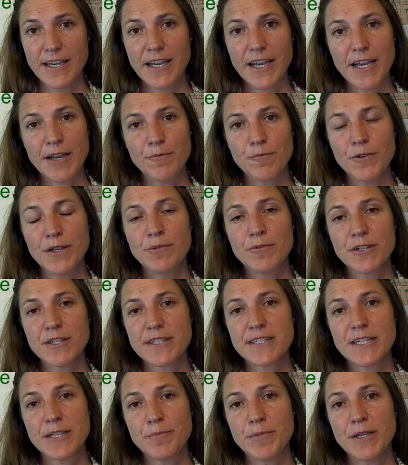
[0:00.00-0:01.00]
And we want
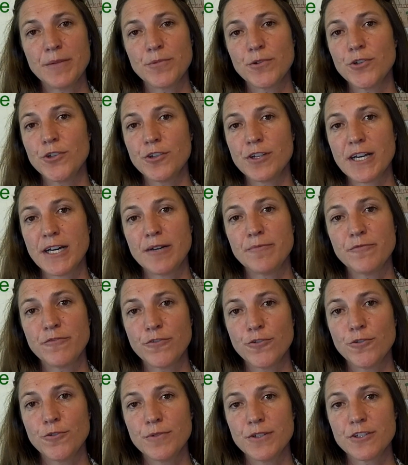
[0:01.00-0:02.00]
to see people who come
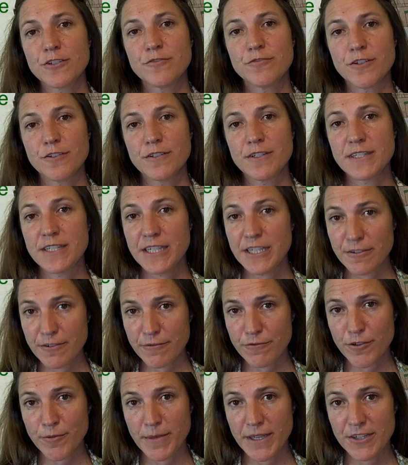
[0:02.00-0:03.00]
forward to volunteer
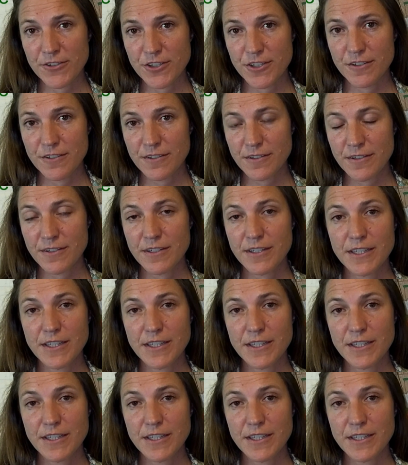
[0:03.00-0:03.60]
information